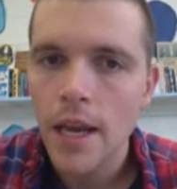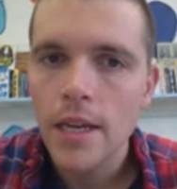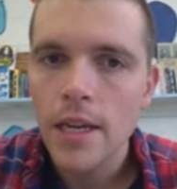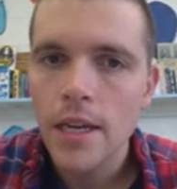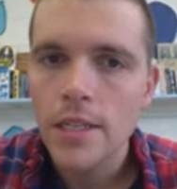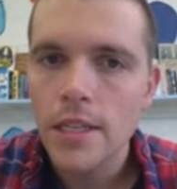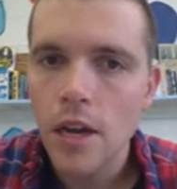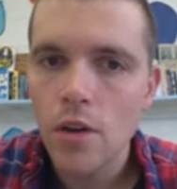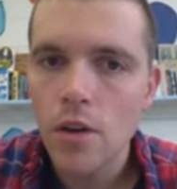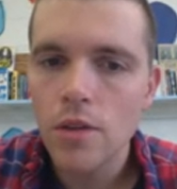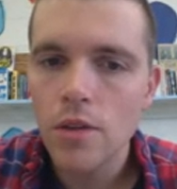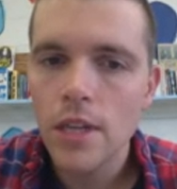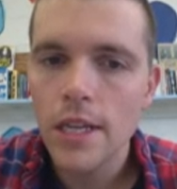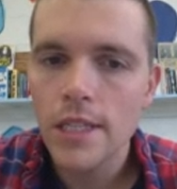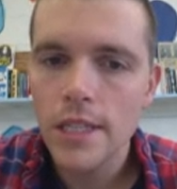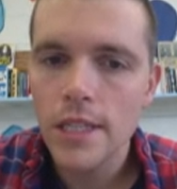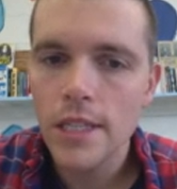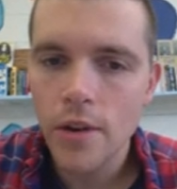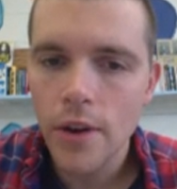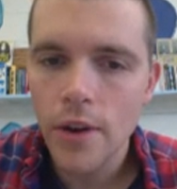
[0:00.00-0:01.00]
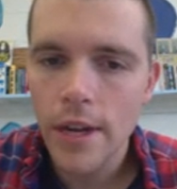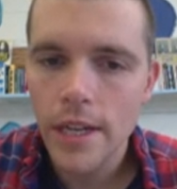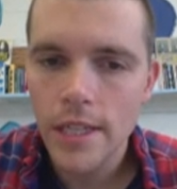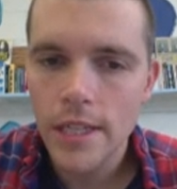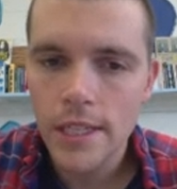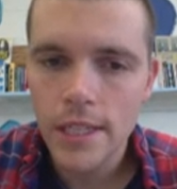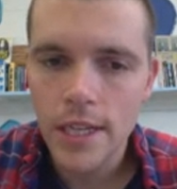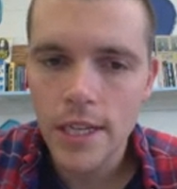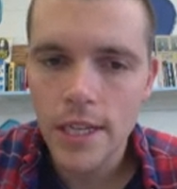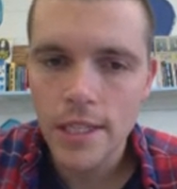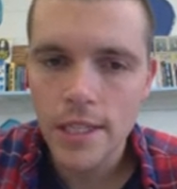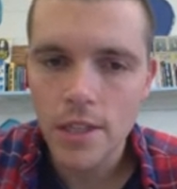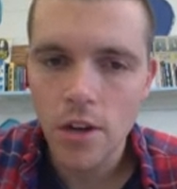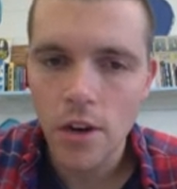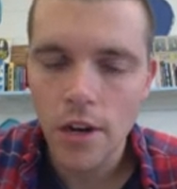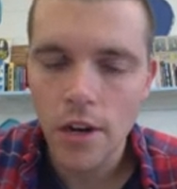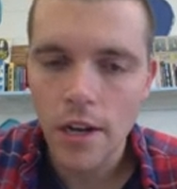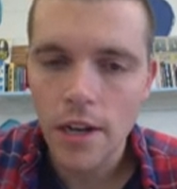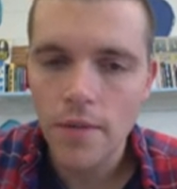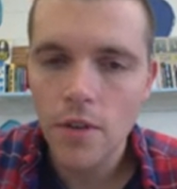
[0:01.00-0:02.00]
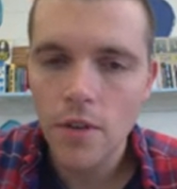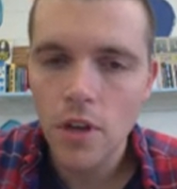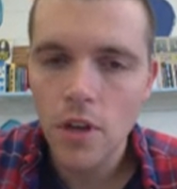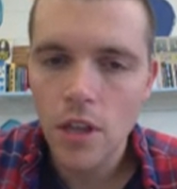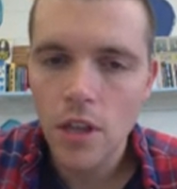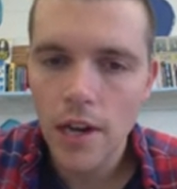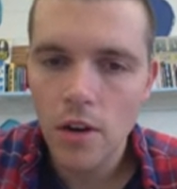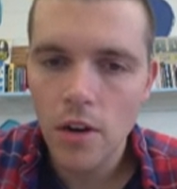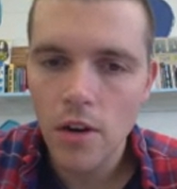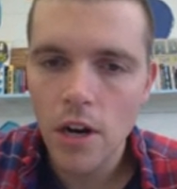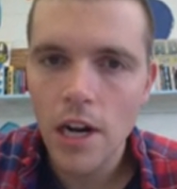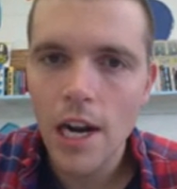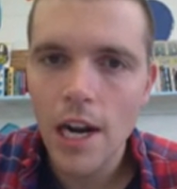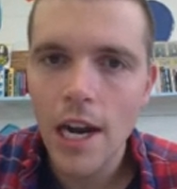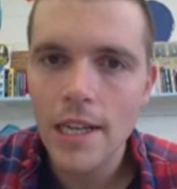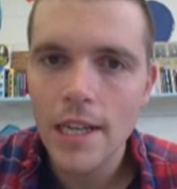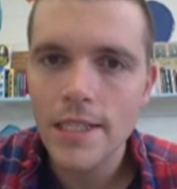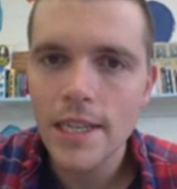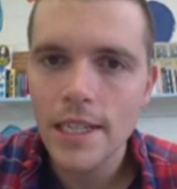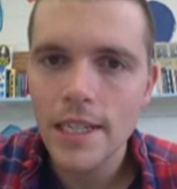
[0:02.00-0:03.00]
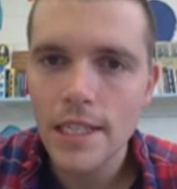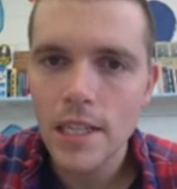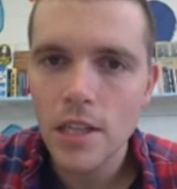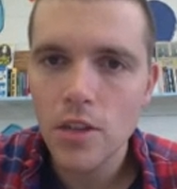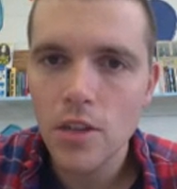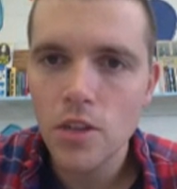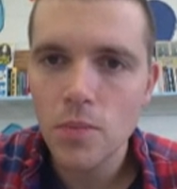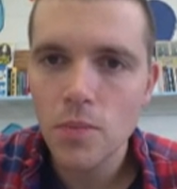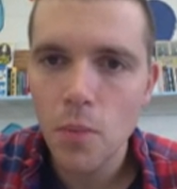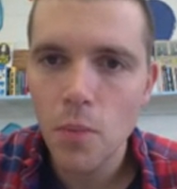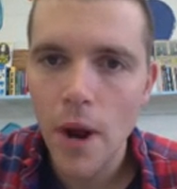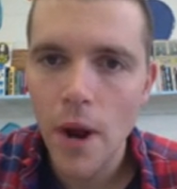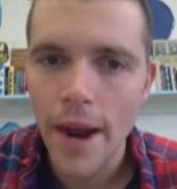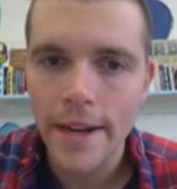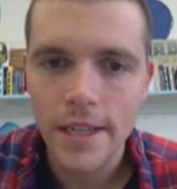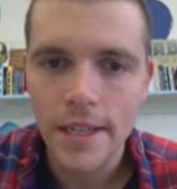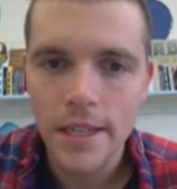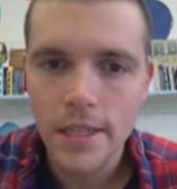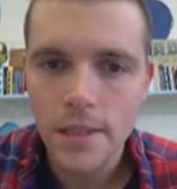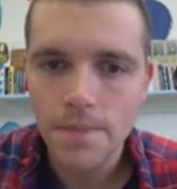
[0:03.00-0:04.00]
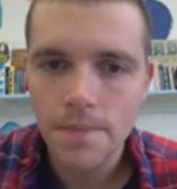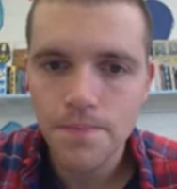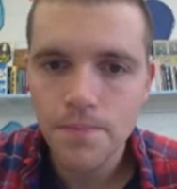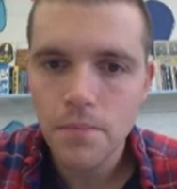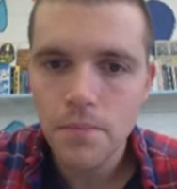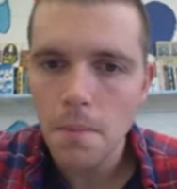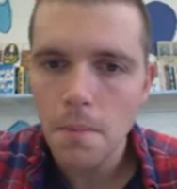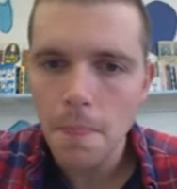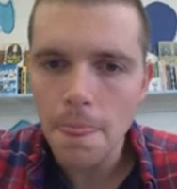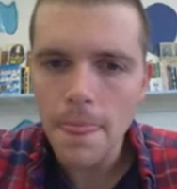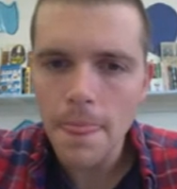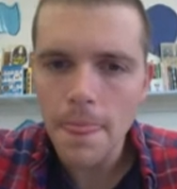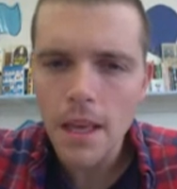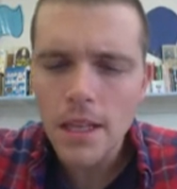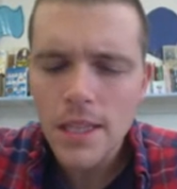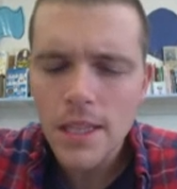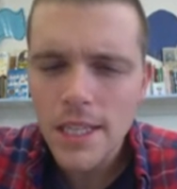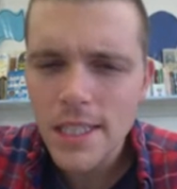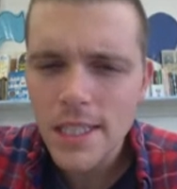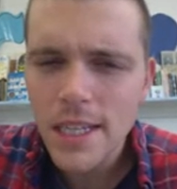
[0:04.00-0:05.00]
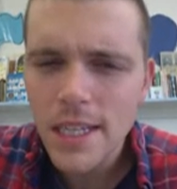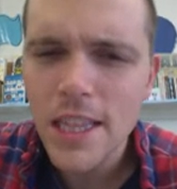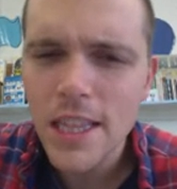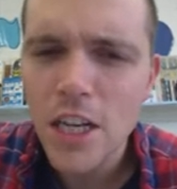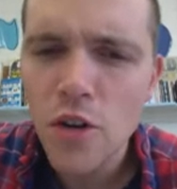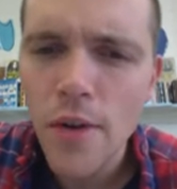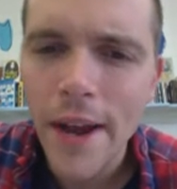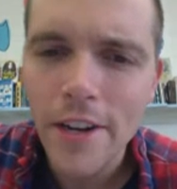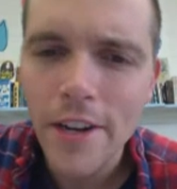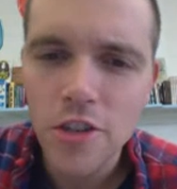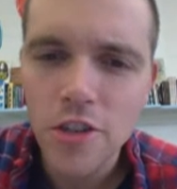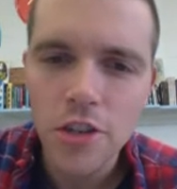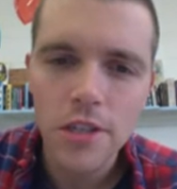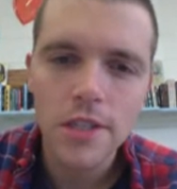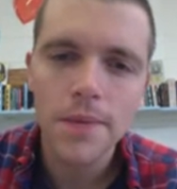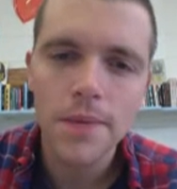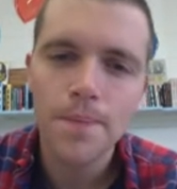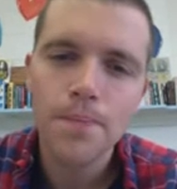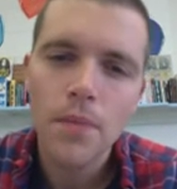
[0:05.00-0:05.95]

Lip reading: So let's go ahead and let's get started. If you click on our context clues practice, let's look at the directions.